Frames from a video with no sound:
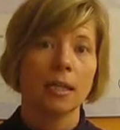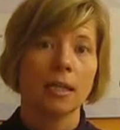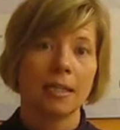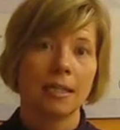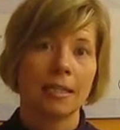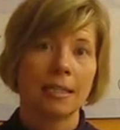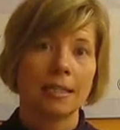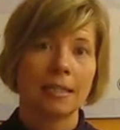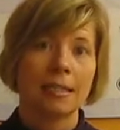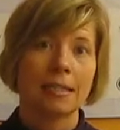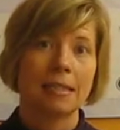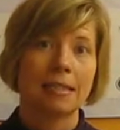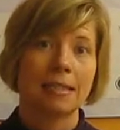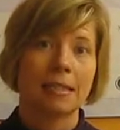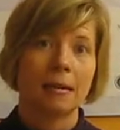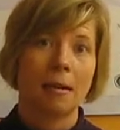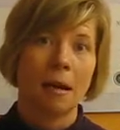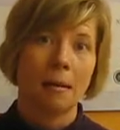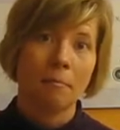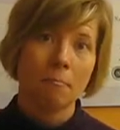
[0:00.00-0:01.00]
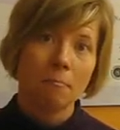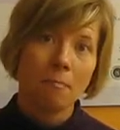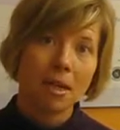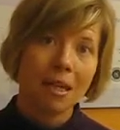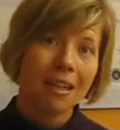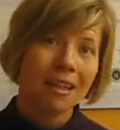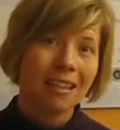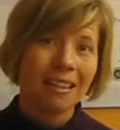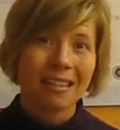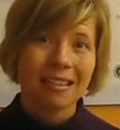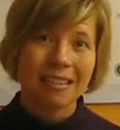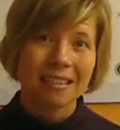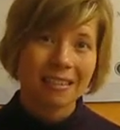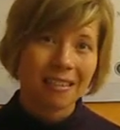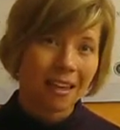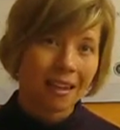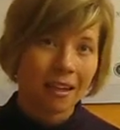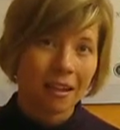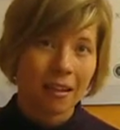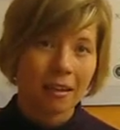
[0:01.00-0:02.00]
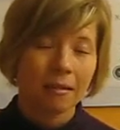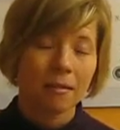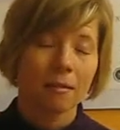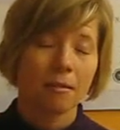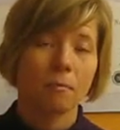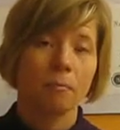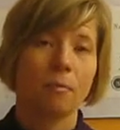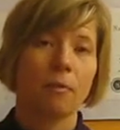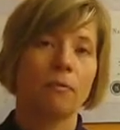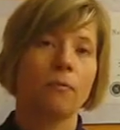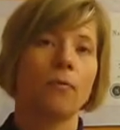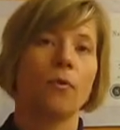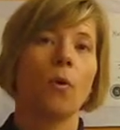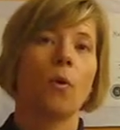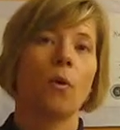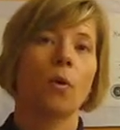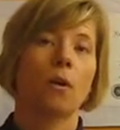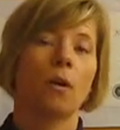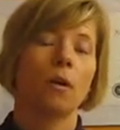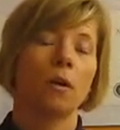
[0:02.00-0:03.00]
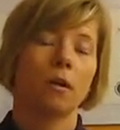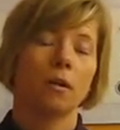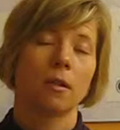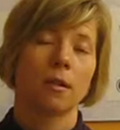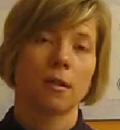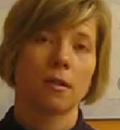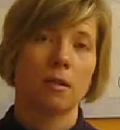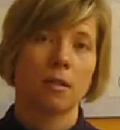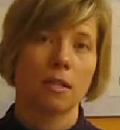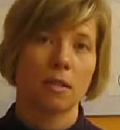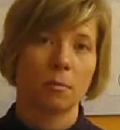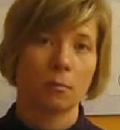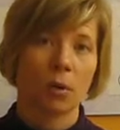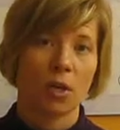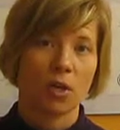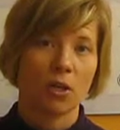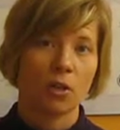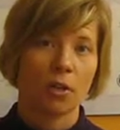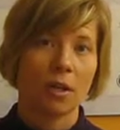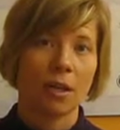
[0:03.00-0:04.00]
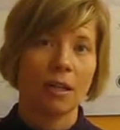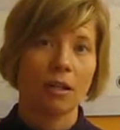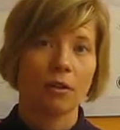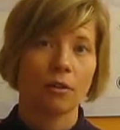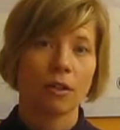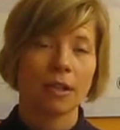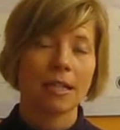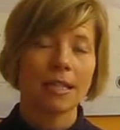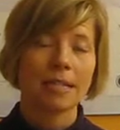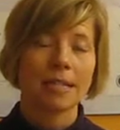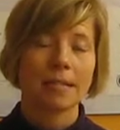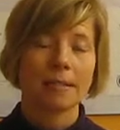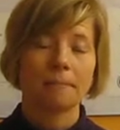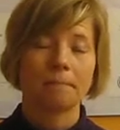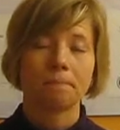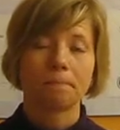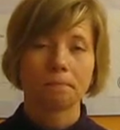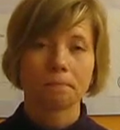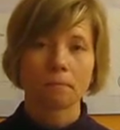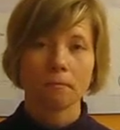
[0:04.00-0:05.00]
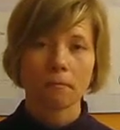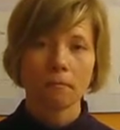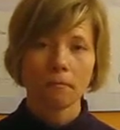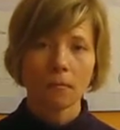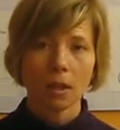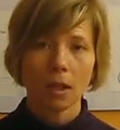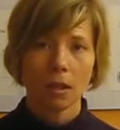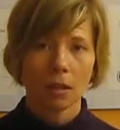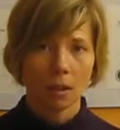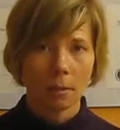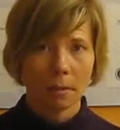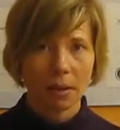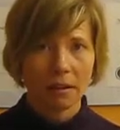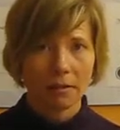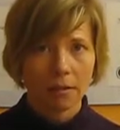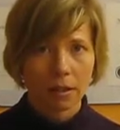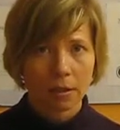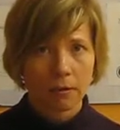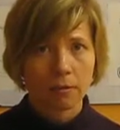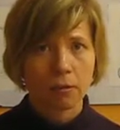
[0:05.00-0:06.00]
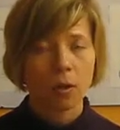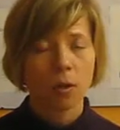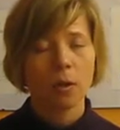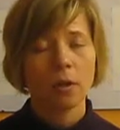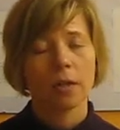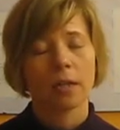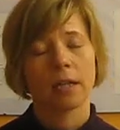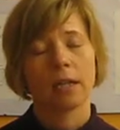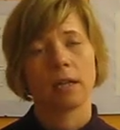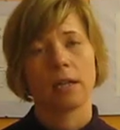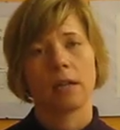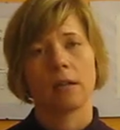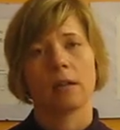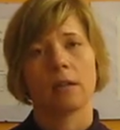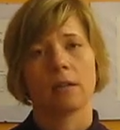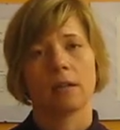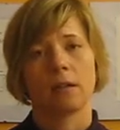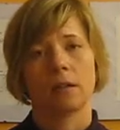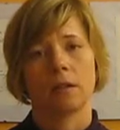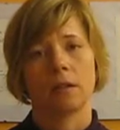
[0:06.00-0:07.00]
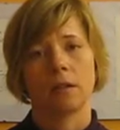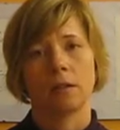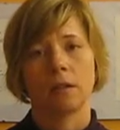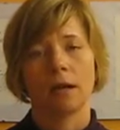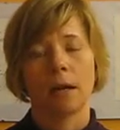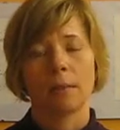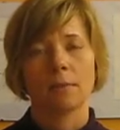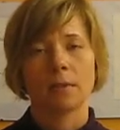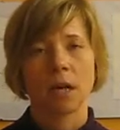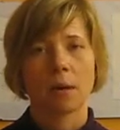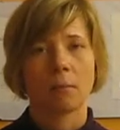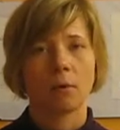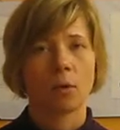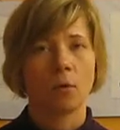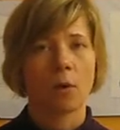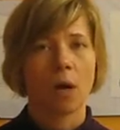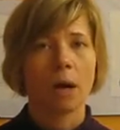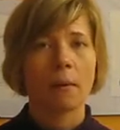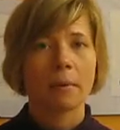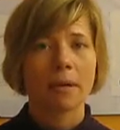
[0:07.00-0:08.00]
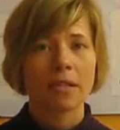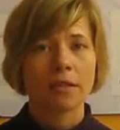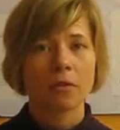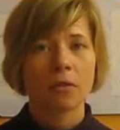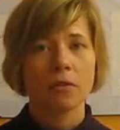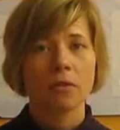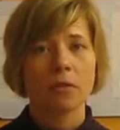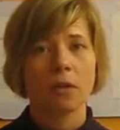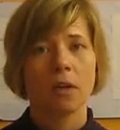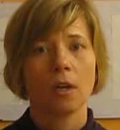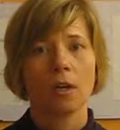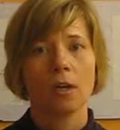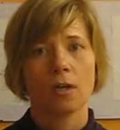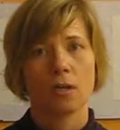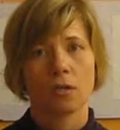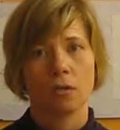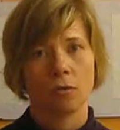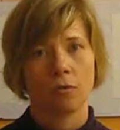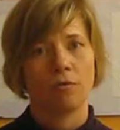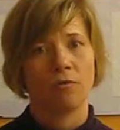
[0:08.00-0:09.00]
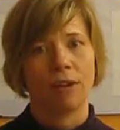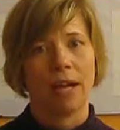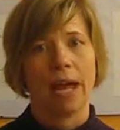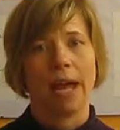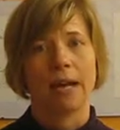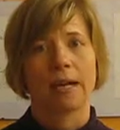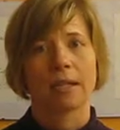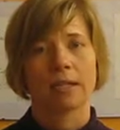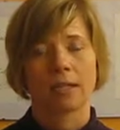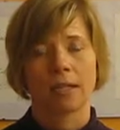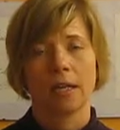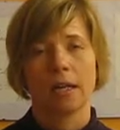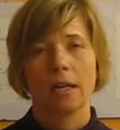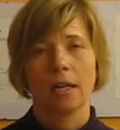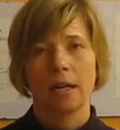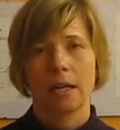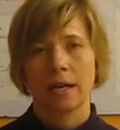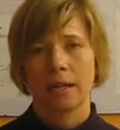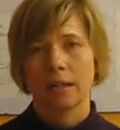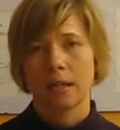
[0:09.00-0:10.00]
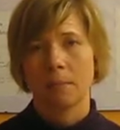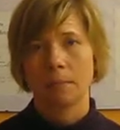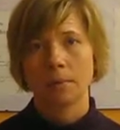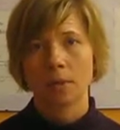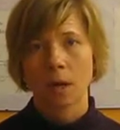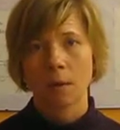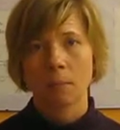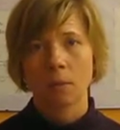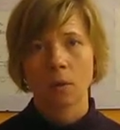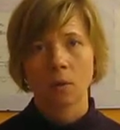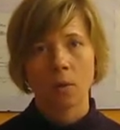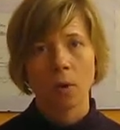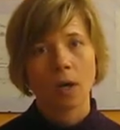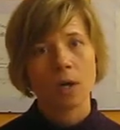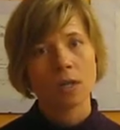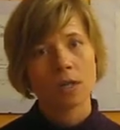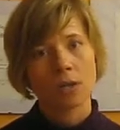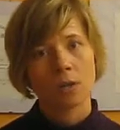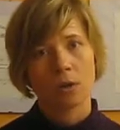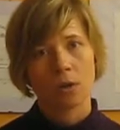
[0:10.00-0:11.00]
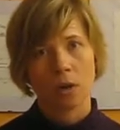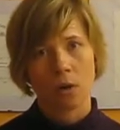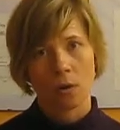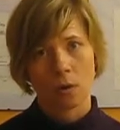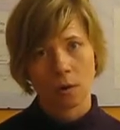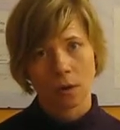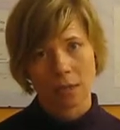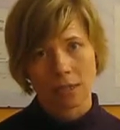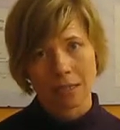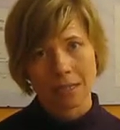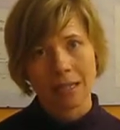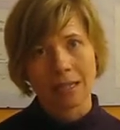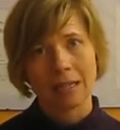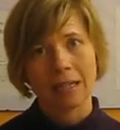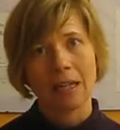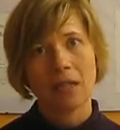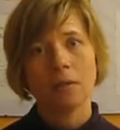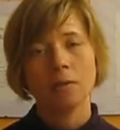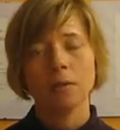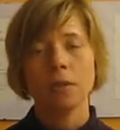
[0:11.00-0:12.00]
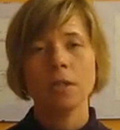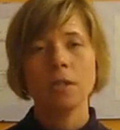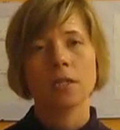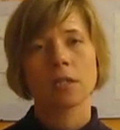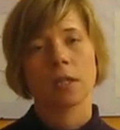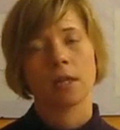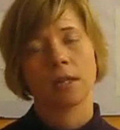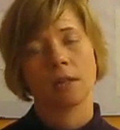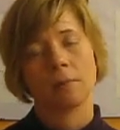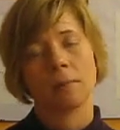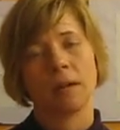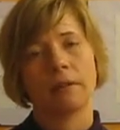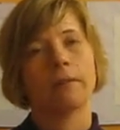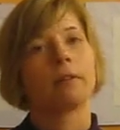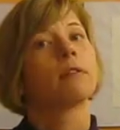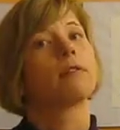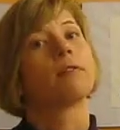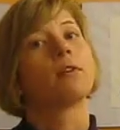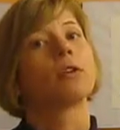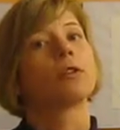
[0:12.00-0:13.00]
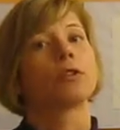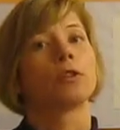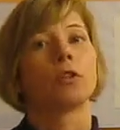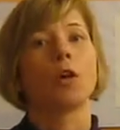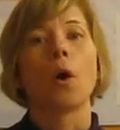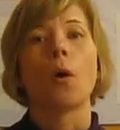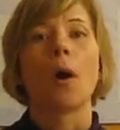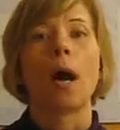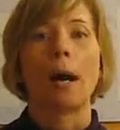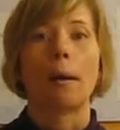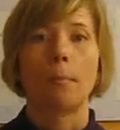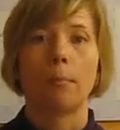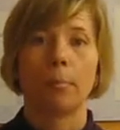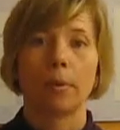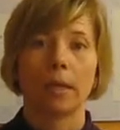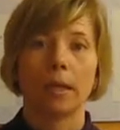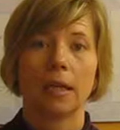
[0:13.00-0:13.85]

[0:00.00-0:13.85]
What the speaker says: is a millisecond before this pressure increase, the pelvic floor and the abdominal wall muscles should react. And the abdominal wall should go slightly inwards and the pelvic floor should go up.